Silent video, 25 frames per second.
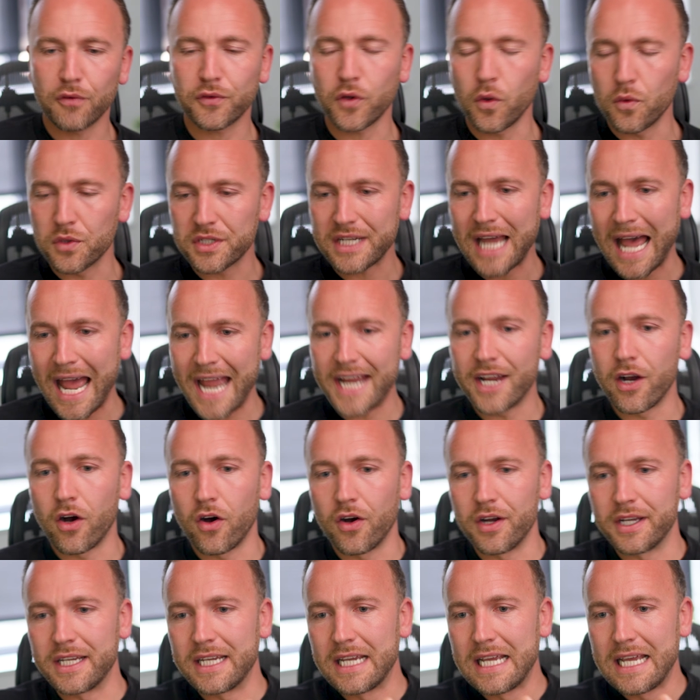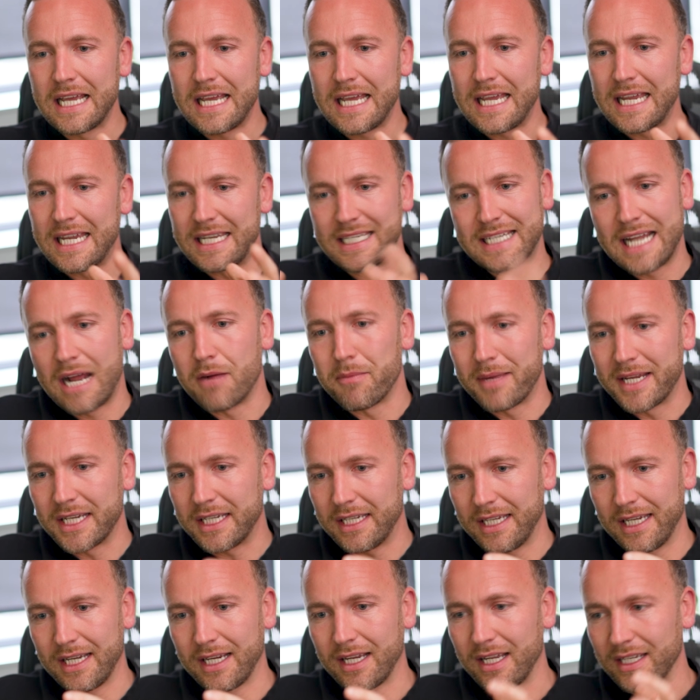of course, AI is now
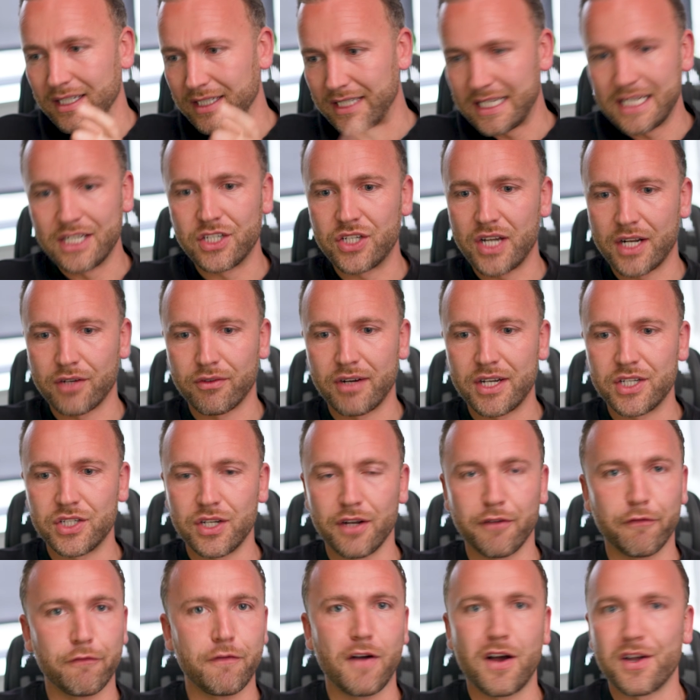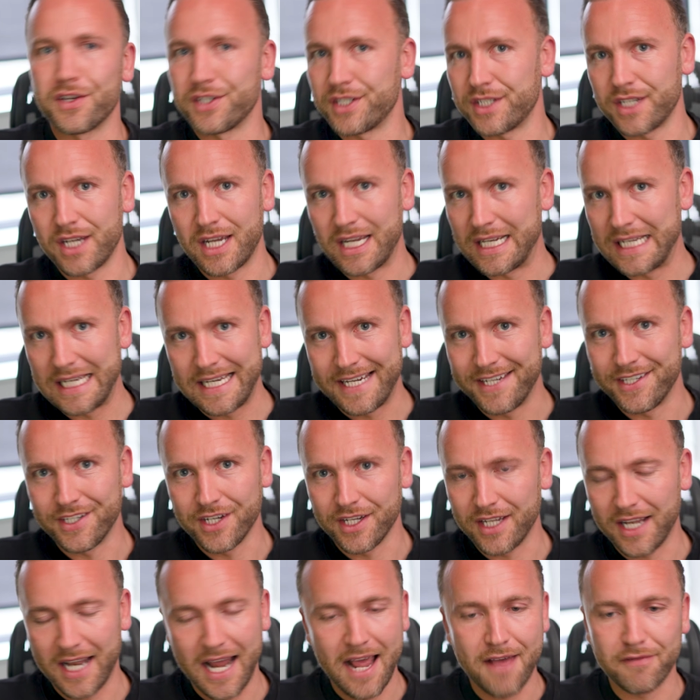making lead generation faster and
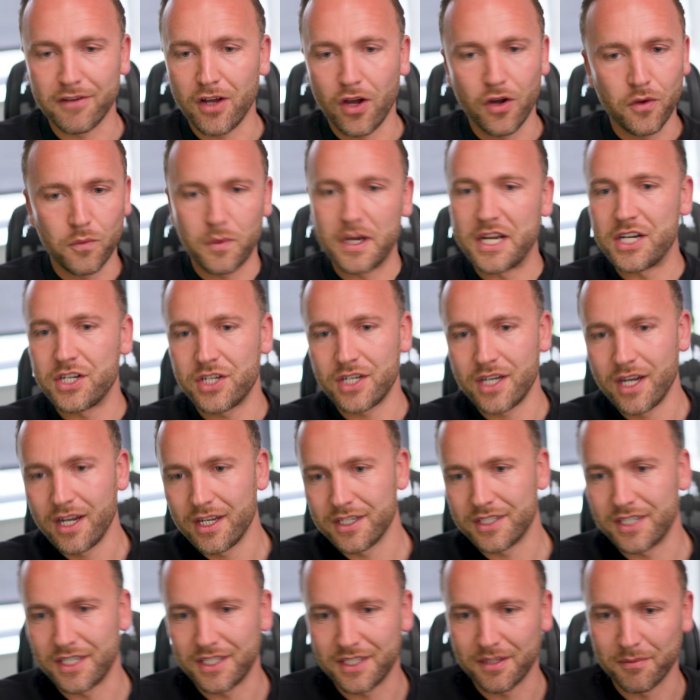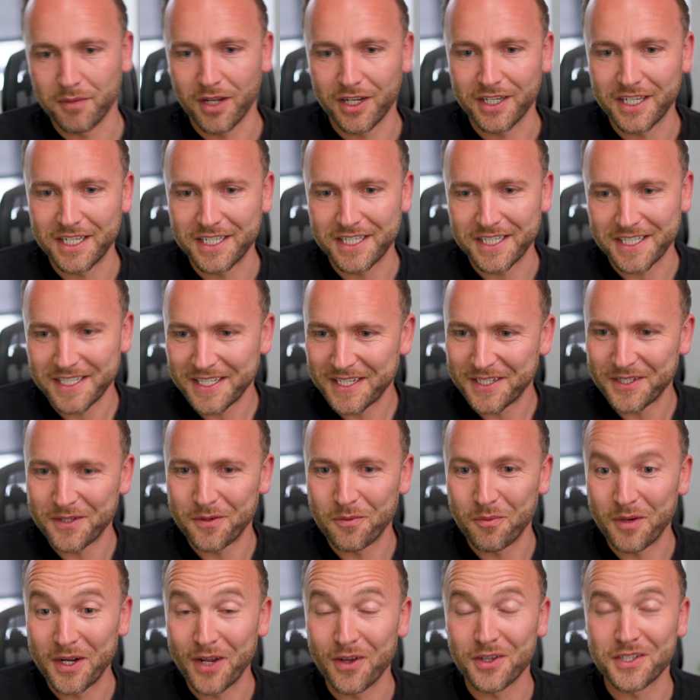easier than ever. I wish a system like this existed
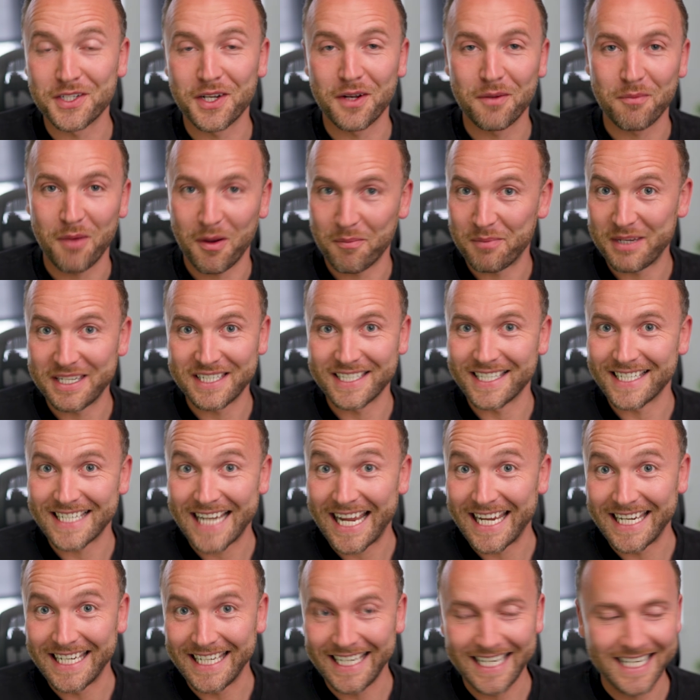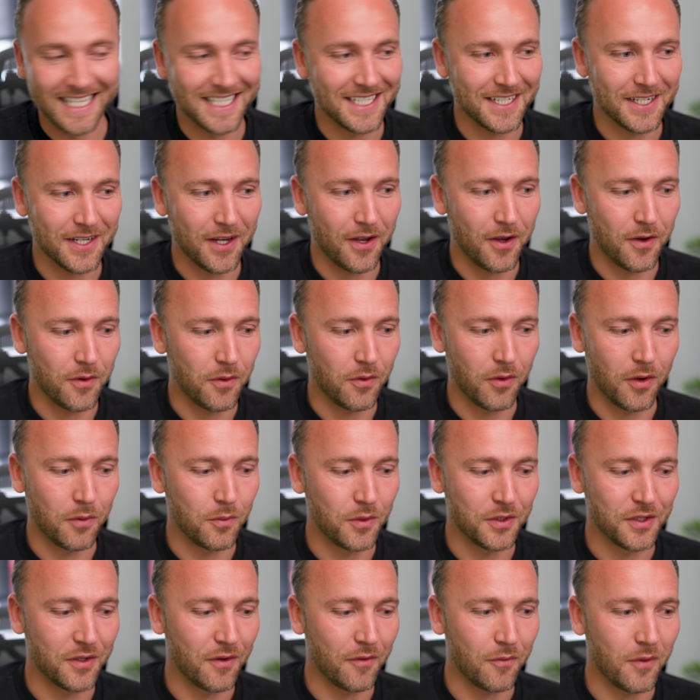when I started my business 8 years ago, or I
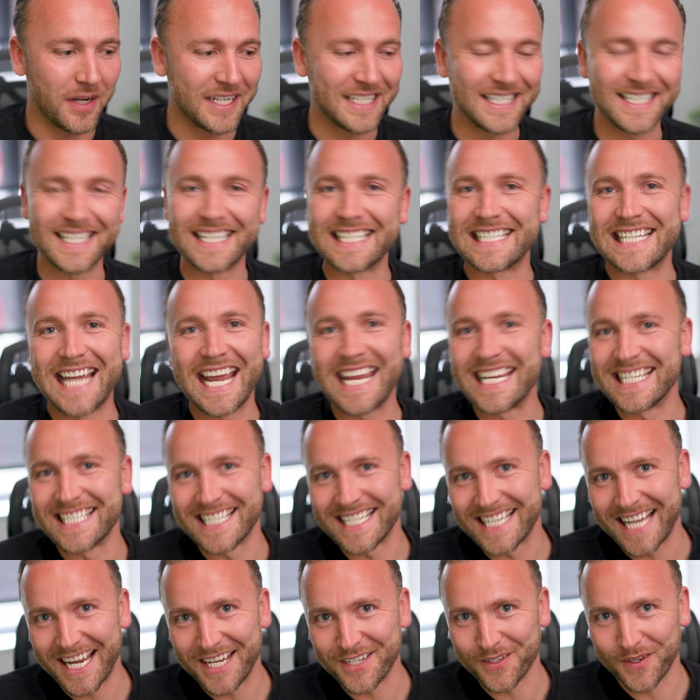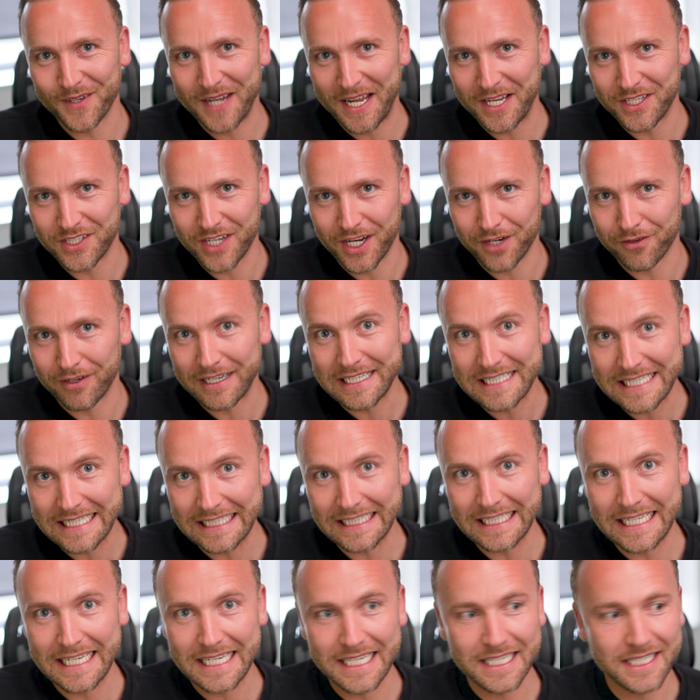wouldn't have wasted days and days on end generating
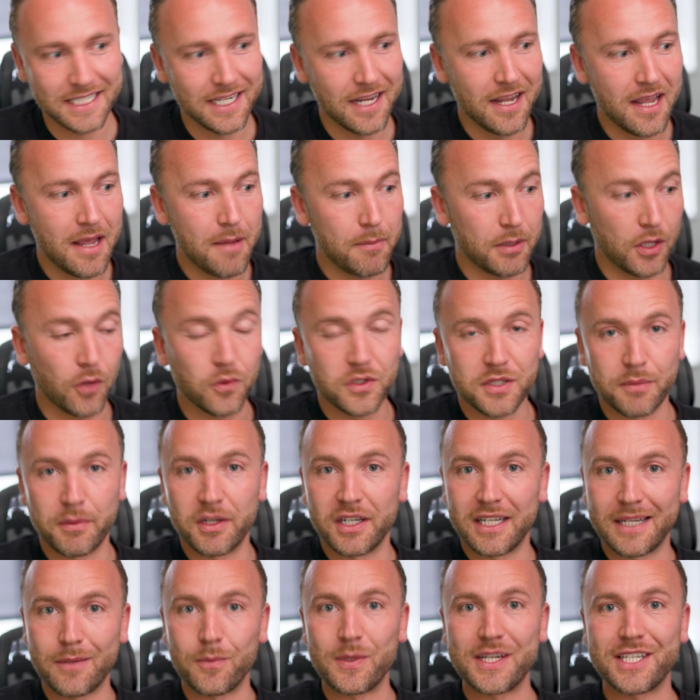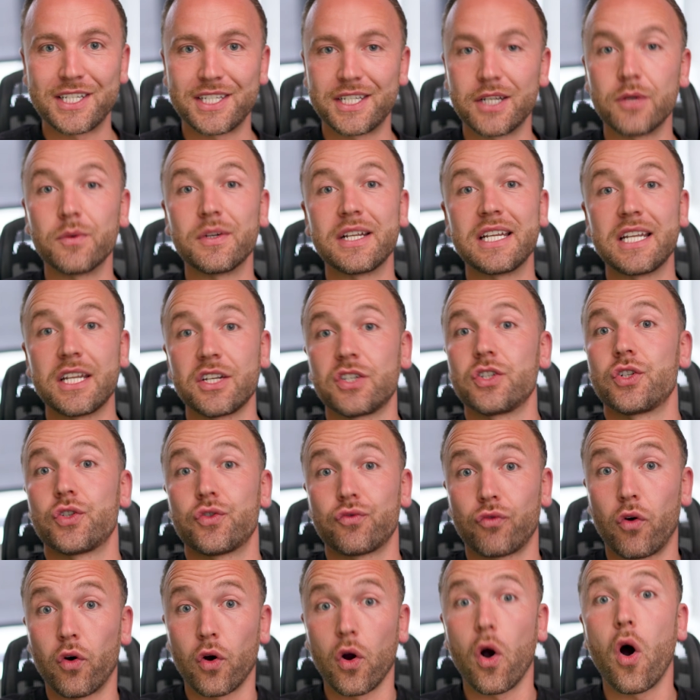leads. But ultimately, we still need a
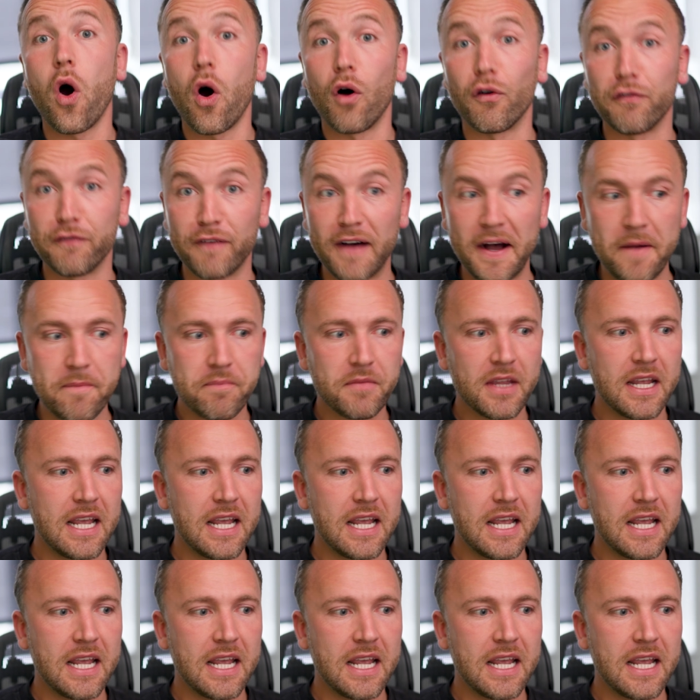strong offer,